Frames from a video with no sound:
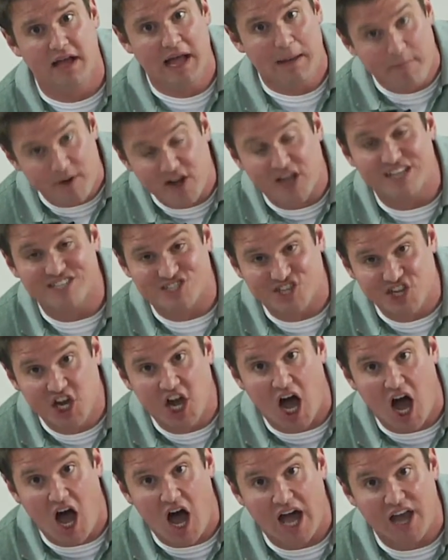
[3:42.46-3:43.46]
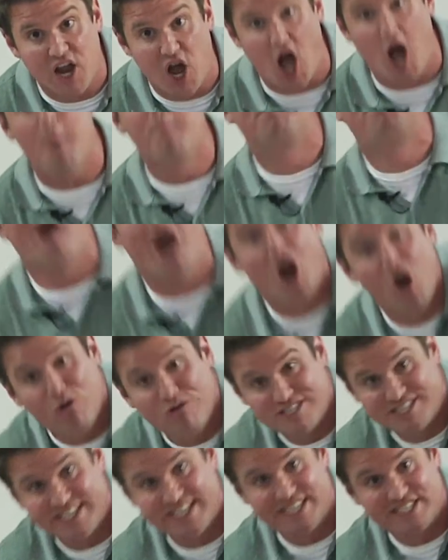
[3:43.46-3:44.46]
because God
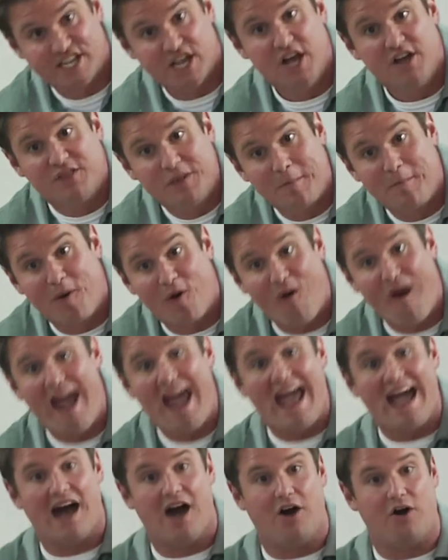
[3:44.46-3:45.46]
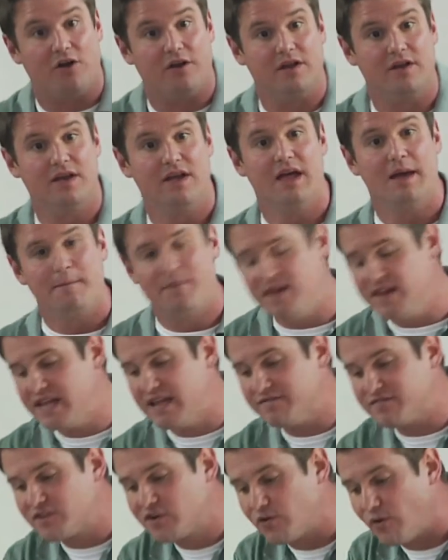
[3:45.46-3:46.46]
opposes the proud. But he
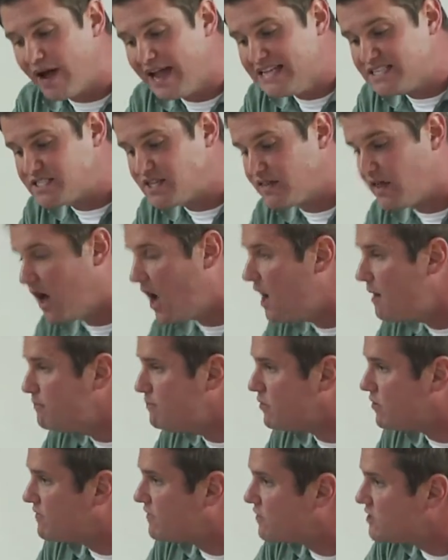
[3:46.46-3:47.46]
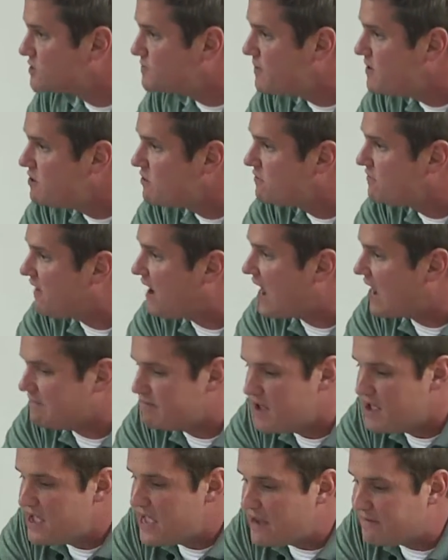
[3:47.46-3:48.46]
gives grace to the humble, 1 Peter 5
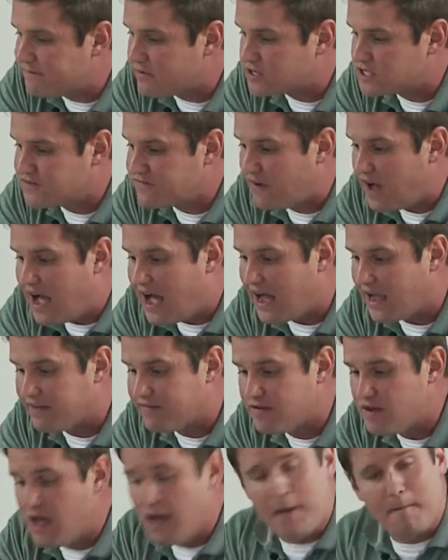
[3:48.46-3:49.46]
and verse 5.